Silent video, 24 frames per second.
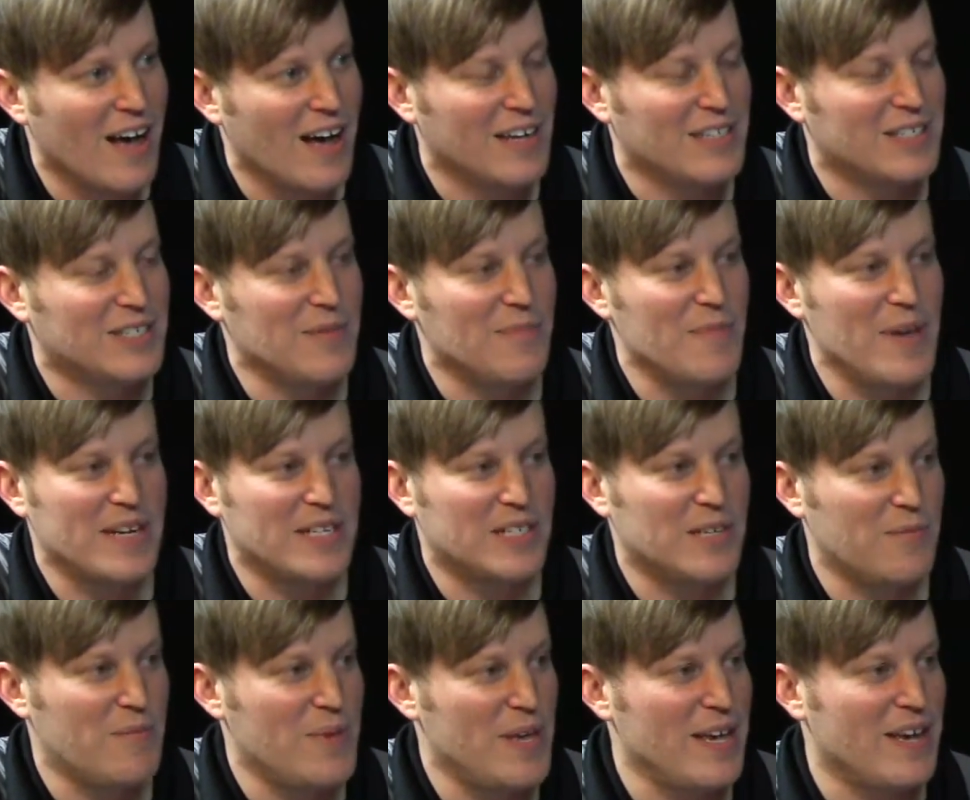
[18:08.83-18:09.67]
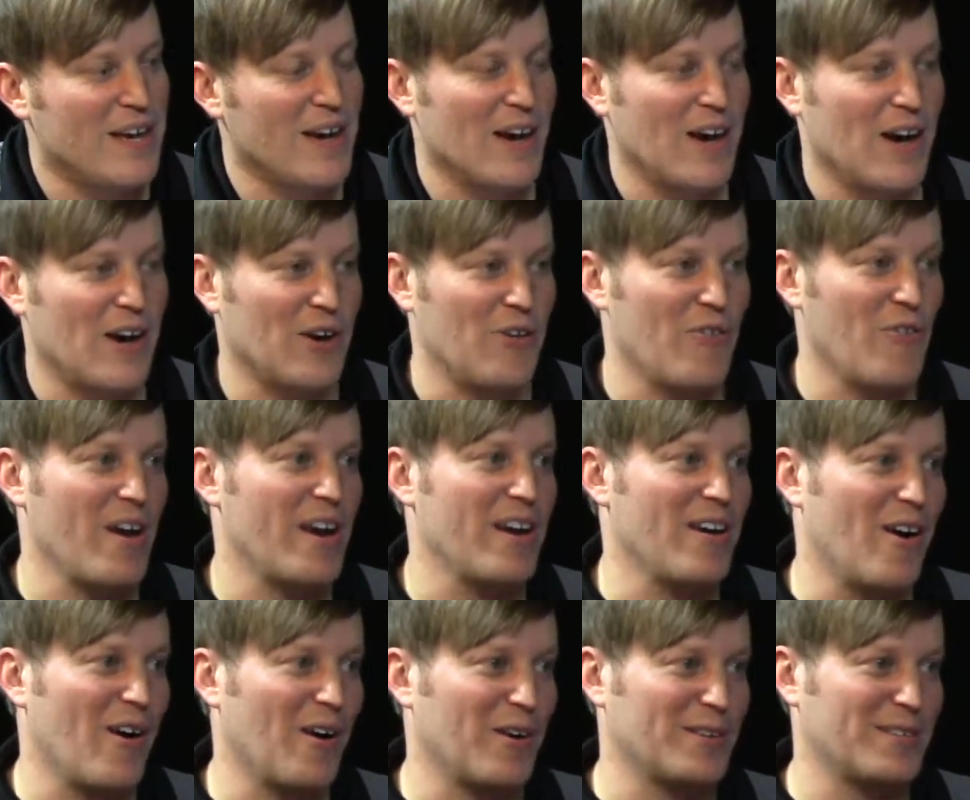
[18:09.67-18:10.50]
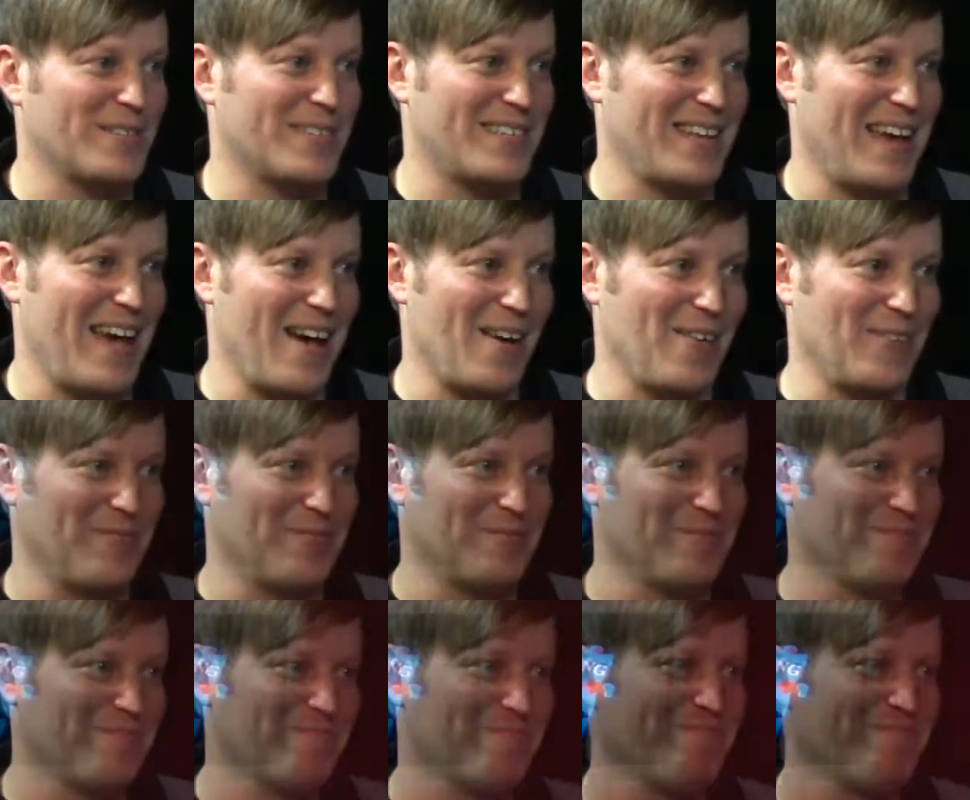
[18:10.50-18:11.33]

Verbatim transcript: to make Topeka a great arts town. Good.